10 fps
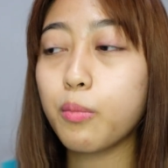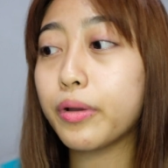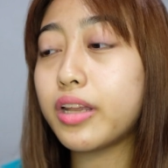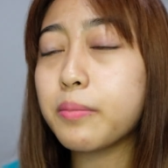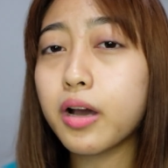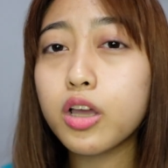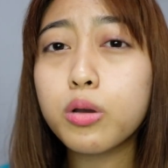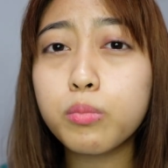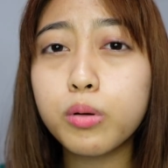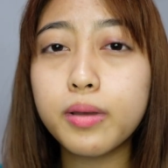pwede naman
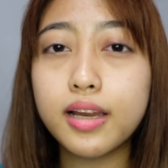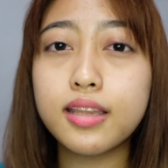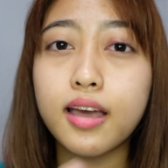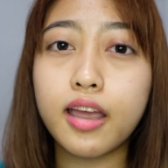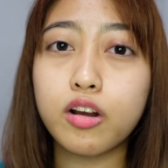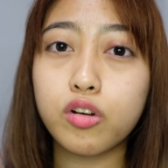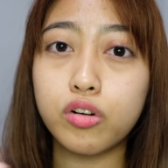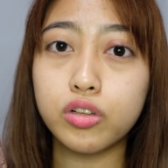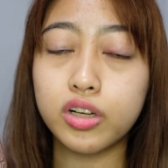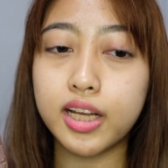kayong bumili ng hair
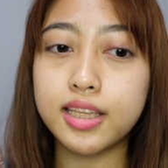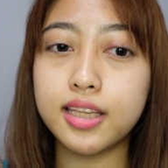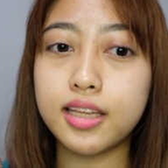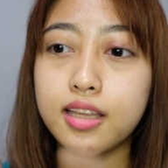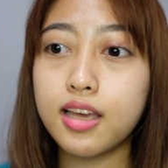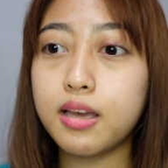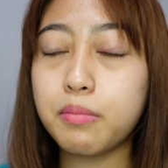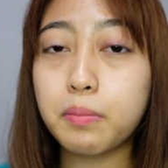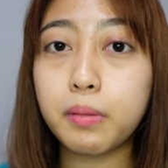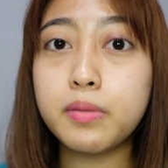color and then
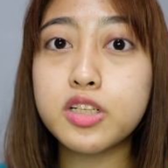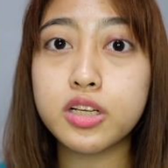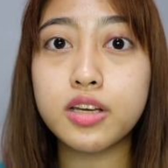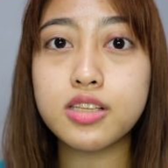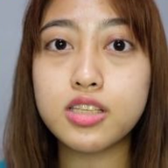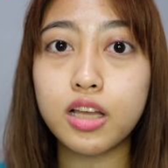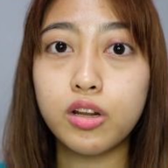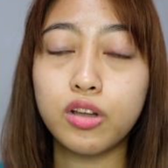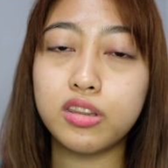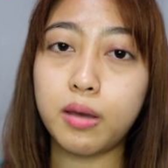magpa-bleach kayo sa
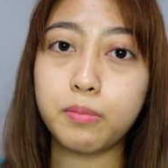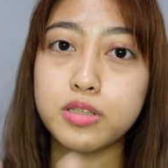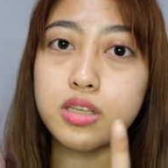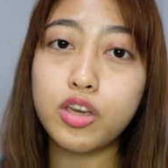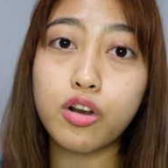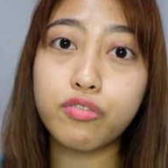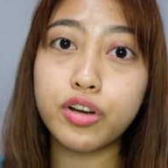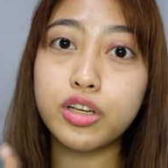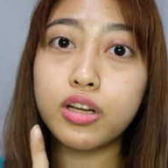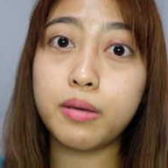salon tapos
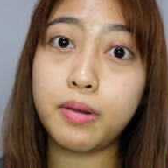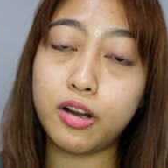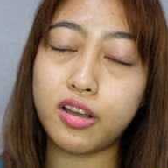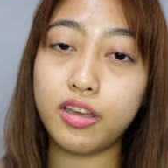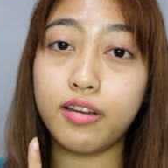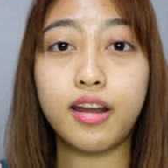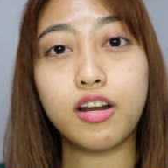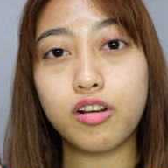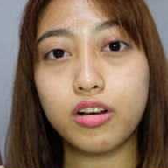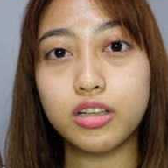i-offer nyo na meron kayong
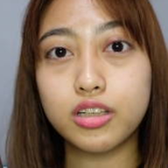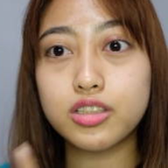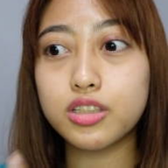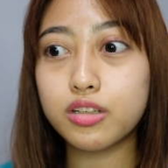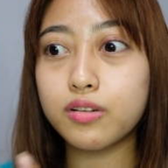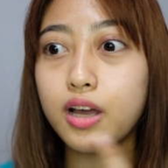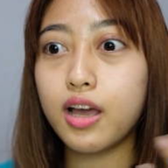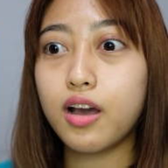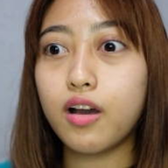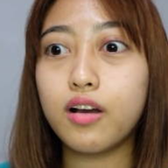hair color. So
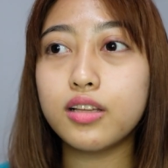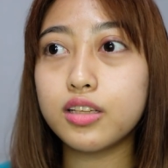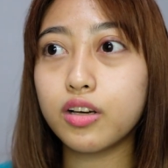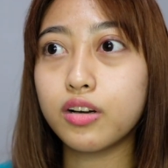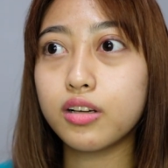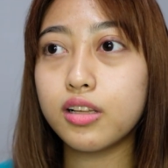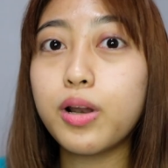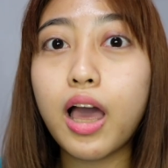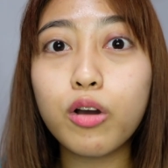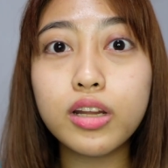all in all,
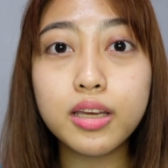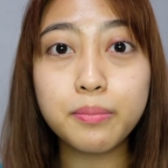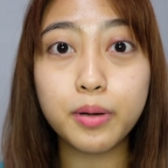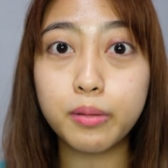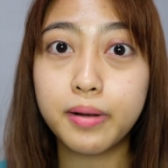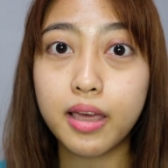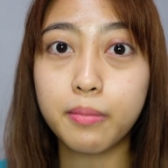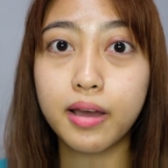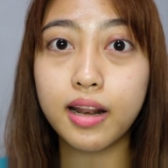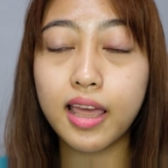wala akong naging
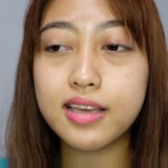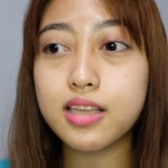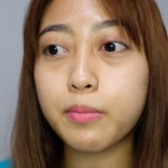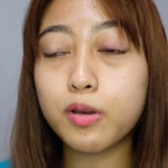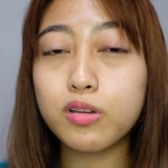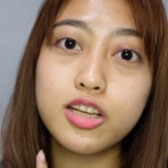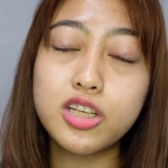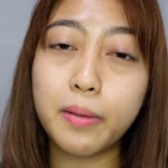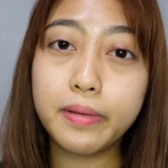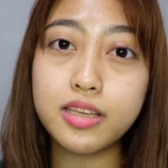problema. Like sabi ko,
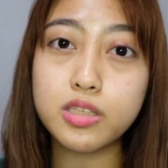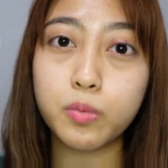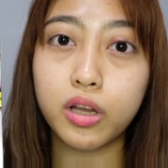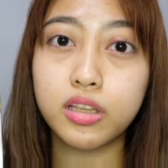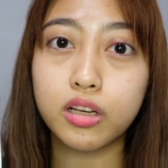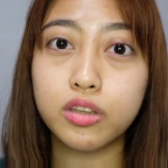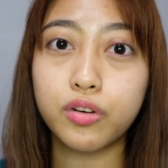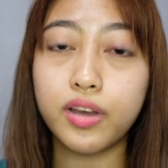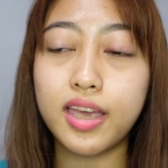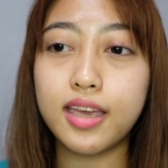Japanese product
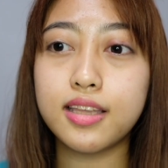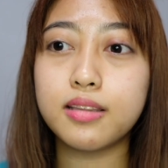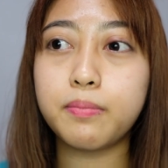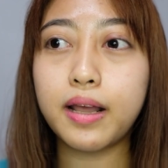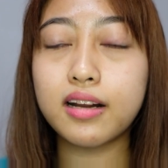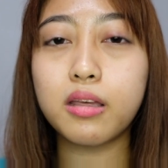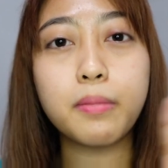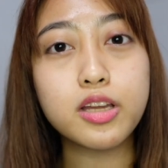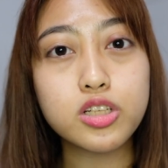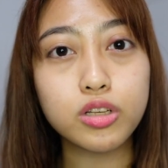to, and parang
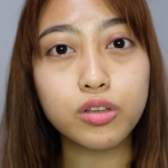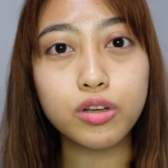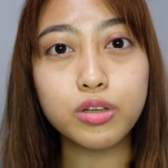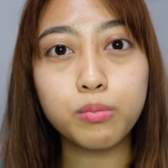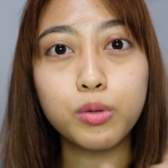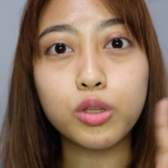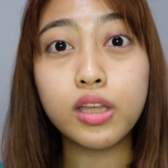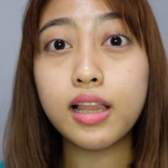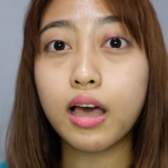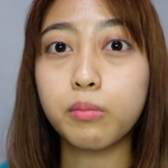na-mention ko yung
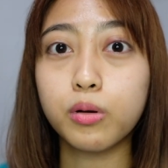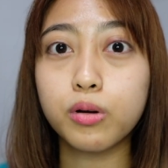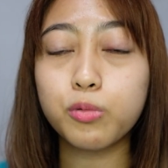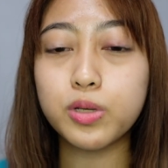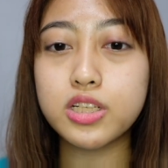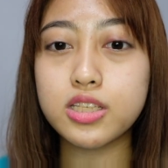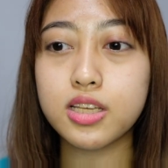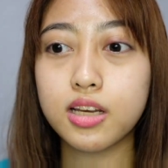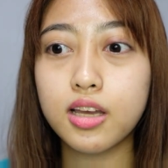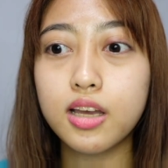Beauty Labo, which is
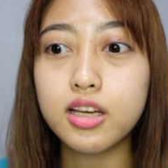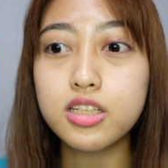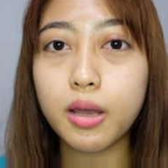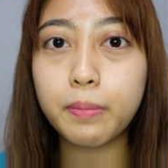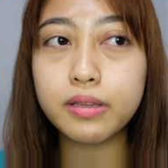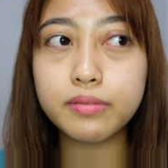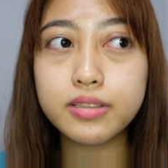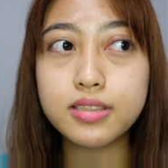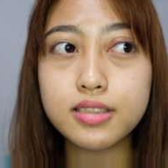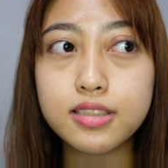a Japanese,